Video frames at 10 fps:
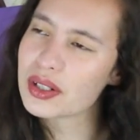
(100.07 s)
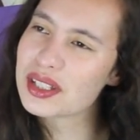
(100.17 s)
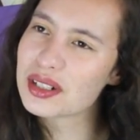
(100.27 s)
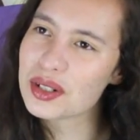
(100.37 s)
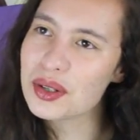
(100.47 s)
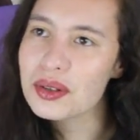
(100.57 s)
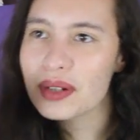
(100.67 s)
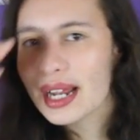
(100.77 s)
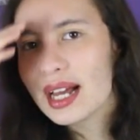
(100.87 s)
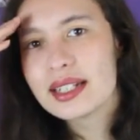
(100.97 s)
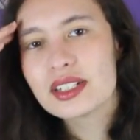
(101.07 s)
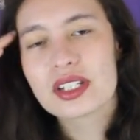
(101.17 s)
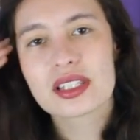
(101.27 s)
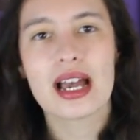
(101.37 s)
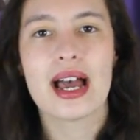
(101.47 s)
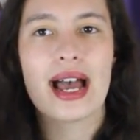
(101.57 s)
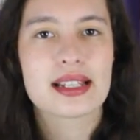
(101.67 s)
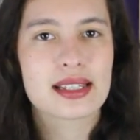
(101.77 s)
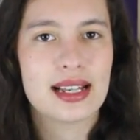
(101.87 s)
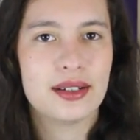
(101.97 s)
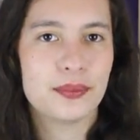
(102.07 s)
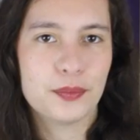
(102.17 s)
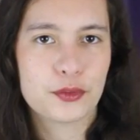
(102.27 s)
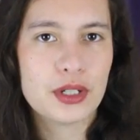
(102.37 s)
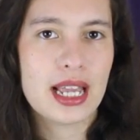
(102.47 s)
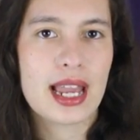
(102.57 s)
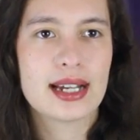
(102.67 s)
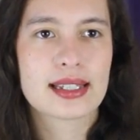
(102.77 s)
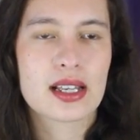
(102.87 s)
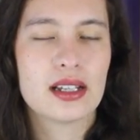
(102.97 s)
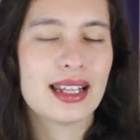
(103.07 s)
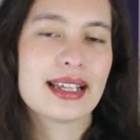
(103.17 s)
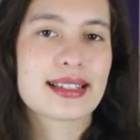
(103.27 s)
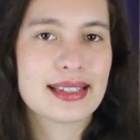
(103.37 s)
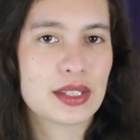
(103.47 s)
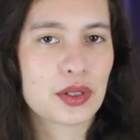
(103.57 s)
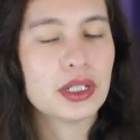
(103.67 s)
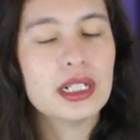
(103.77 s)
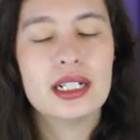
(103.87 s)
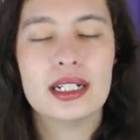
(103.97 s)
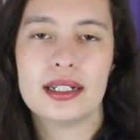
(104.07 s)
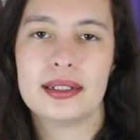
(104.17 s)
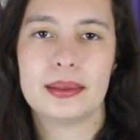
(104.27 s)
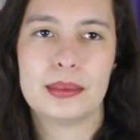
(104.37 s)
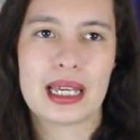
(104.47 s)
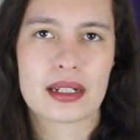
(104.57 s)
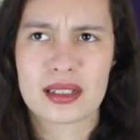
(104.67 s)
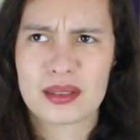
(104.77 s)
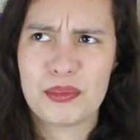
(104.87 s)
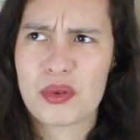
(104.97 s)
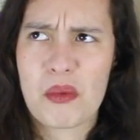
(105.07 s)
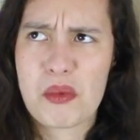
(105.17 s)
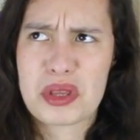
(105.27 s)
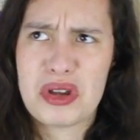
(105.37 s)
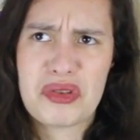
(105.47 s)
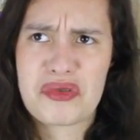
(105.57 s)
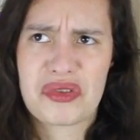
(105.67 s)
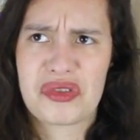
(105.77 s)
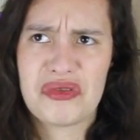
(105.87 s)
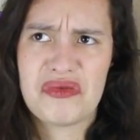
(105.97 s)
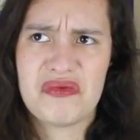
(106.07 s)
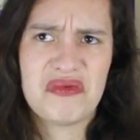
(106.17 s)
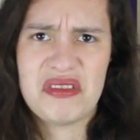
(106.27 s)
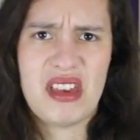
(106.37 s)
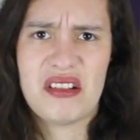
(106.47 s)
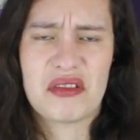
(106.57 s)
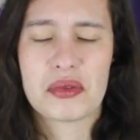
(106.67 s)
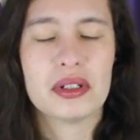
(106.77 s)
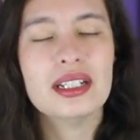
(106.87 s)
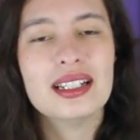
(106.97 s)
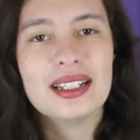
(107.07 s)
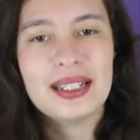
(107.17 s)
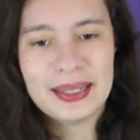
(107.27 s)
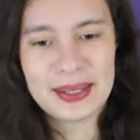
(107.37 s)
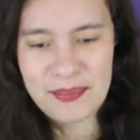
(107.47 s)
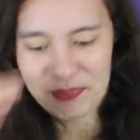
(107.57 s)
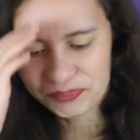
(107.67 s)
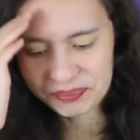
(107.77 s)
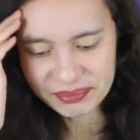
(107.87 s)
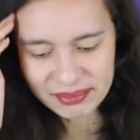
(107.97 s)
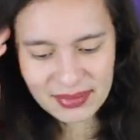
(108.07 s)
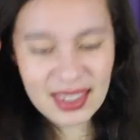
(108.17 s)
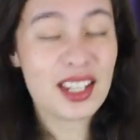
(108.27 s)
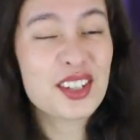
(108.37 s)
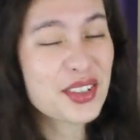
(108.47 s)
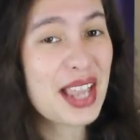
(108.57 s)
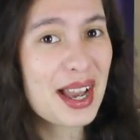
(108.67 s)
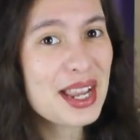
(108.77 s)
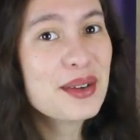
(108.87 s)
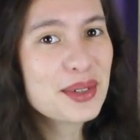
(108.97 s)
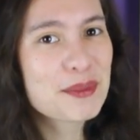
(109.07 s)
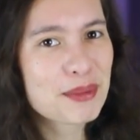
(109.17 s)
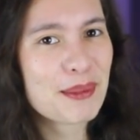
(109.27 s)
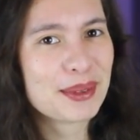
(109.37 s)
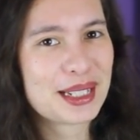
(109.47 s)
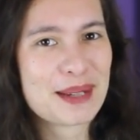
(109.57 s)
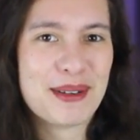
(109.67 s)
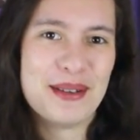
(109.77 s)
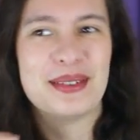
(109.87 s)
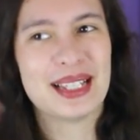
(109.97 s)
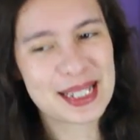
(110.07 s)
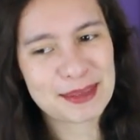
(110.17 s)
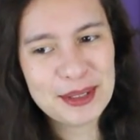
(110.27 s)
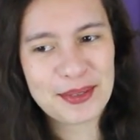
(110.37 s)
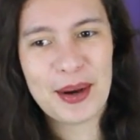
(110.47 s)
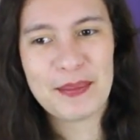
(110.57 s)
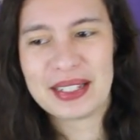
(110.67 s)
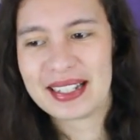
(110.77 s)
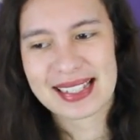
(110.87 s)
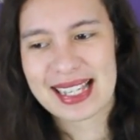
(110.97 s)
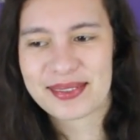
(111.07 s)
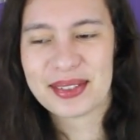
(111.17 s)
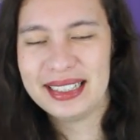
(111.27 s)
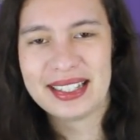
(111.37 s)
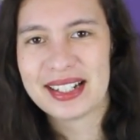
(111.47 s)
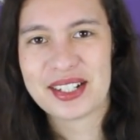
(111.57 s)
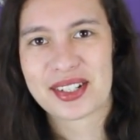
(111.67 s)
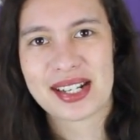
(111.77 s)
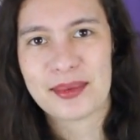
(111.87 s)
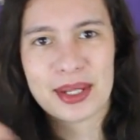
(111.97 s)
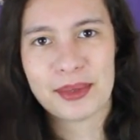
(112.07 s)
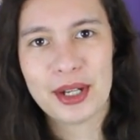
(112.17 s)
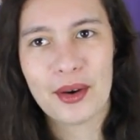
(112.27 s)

do, and just has free hands, unlike Caesar, and probably others who, and I don't know. So yeah, it was probably Capone. Let's move on, because that's really not interesting when